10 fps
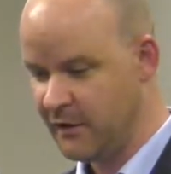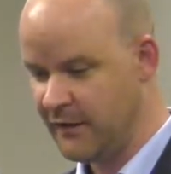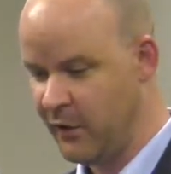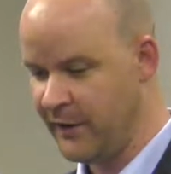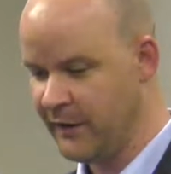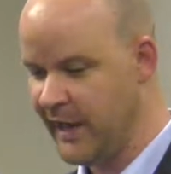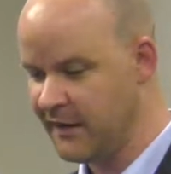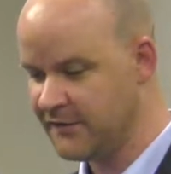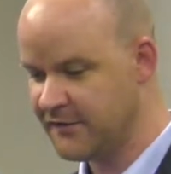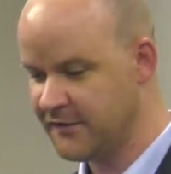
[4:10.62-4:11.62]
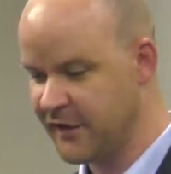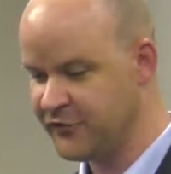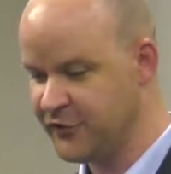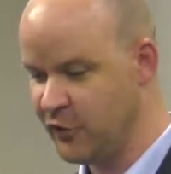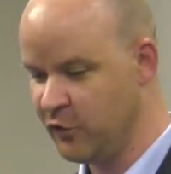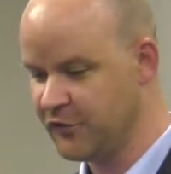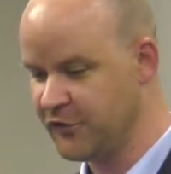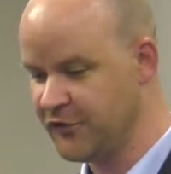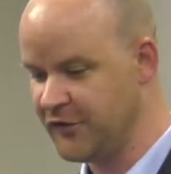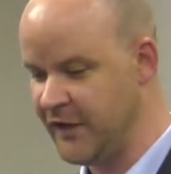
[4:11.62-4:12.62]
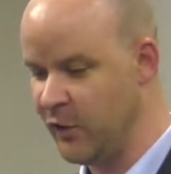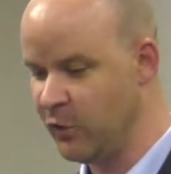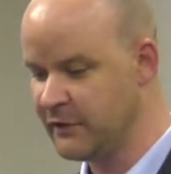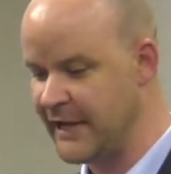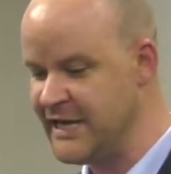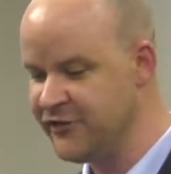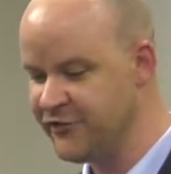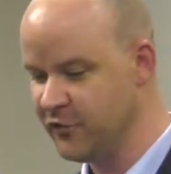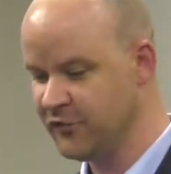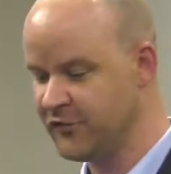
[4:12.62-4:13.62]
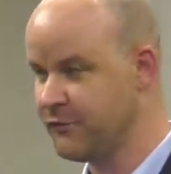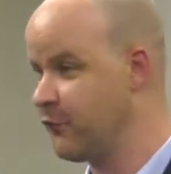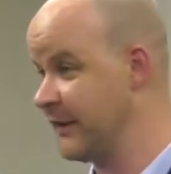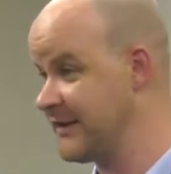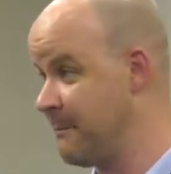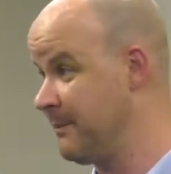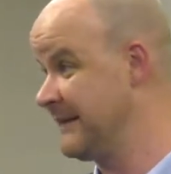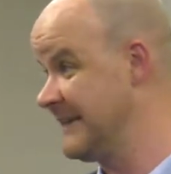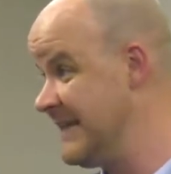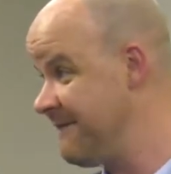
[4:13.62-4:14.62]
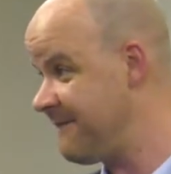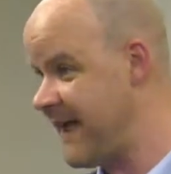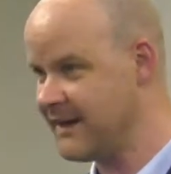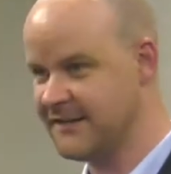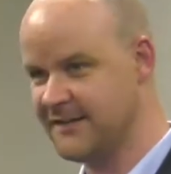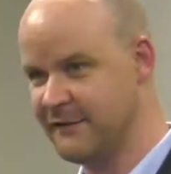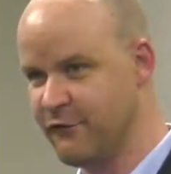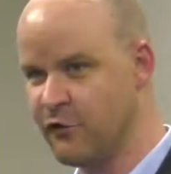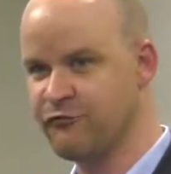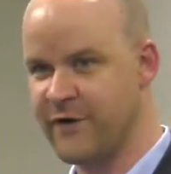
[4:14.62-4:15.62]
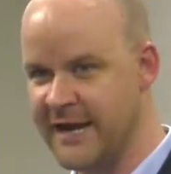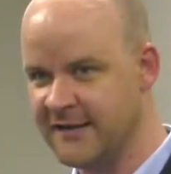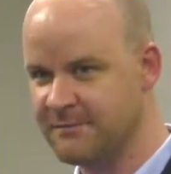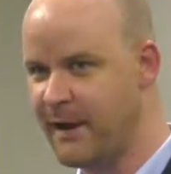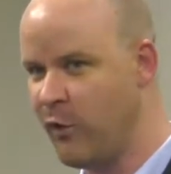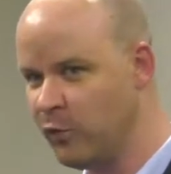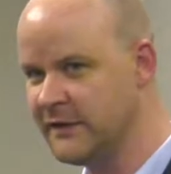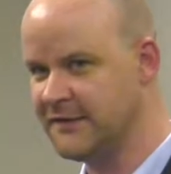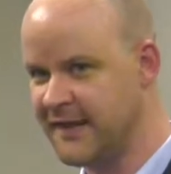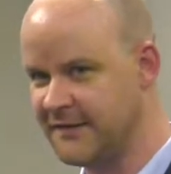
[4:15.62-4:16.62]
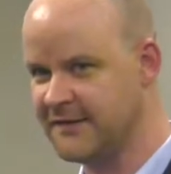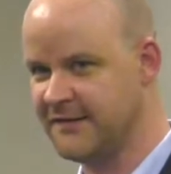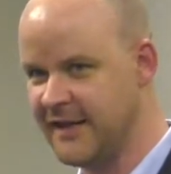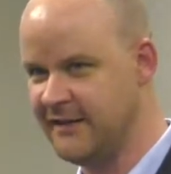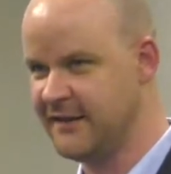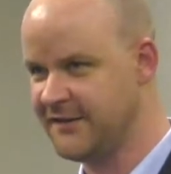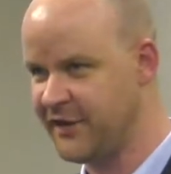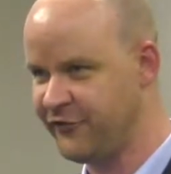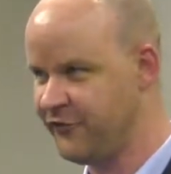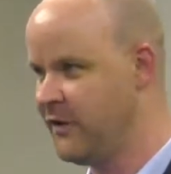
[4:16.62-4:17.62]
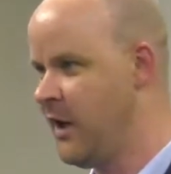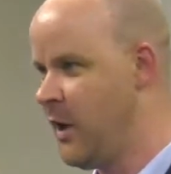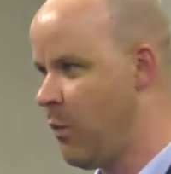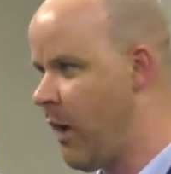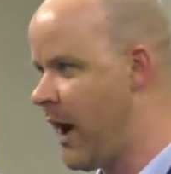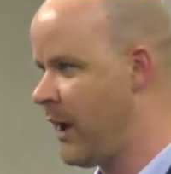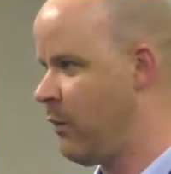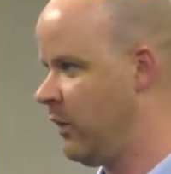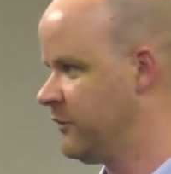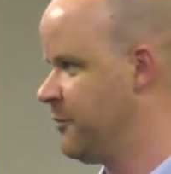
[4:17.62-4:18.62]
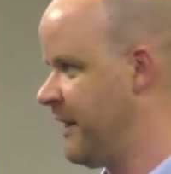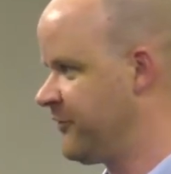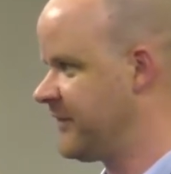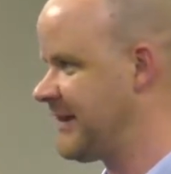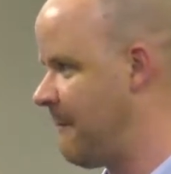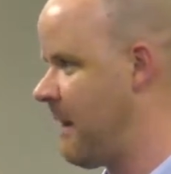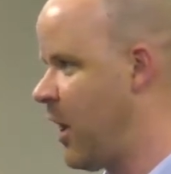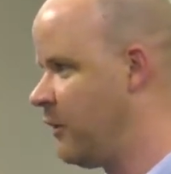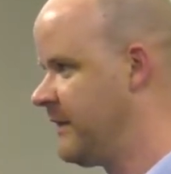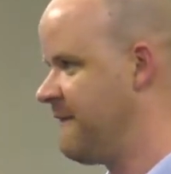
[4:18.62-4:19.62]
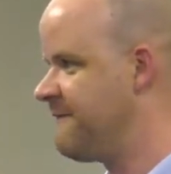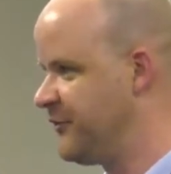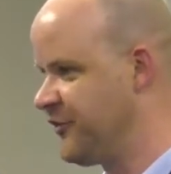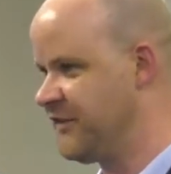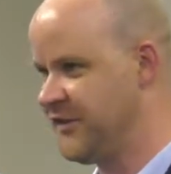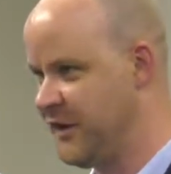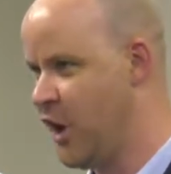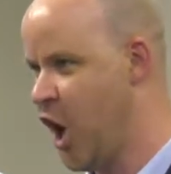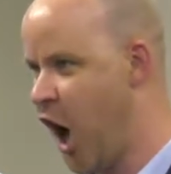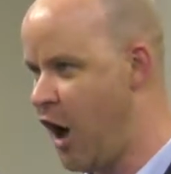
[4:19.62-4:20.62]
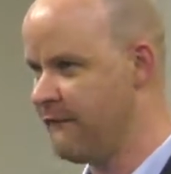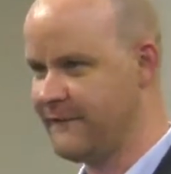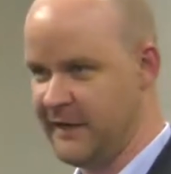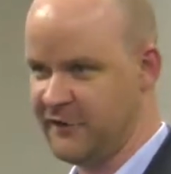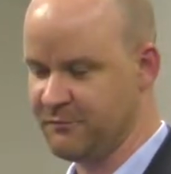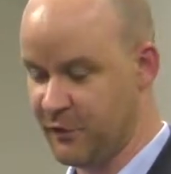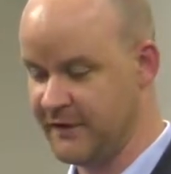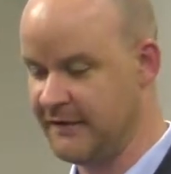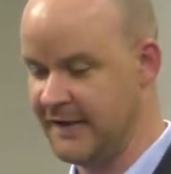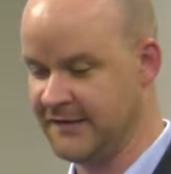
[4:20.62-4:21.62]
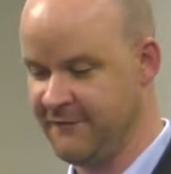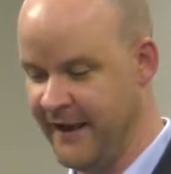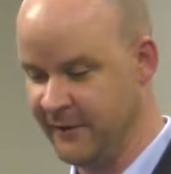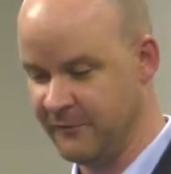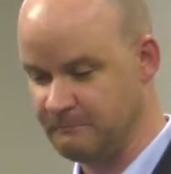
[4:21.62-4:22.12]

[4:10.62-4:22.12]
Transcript: Now in the last section, you also see all the issues, for example, defects that were raised by all these testers in that session. Why? Well, to measure somehow the efficiency of that exploratory test event.